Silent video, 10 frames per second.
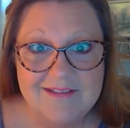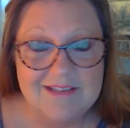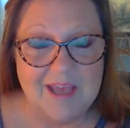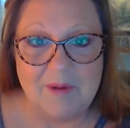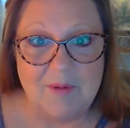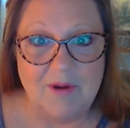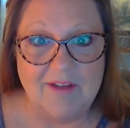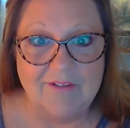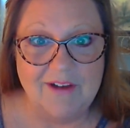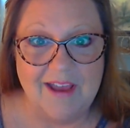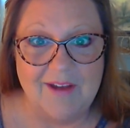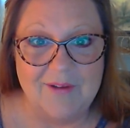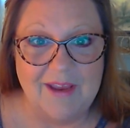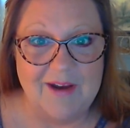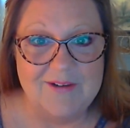Tell me whatever. I don't
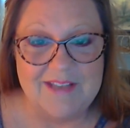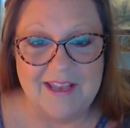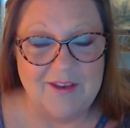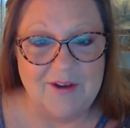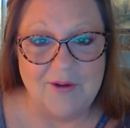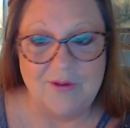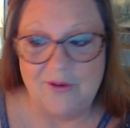care. So, you know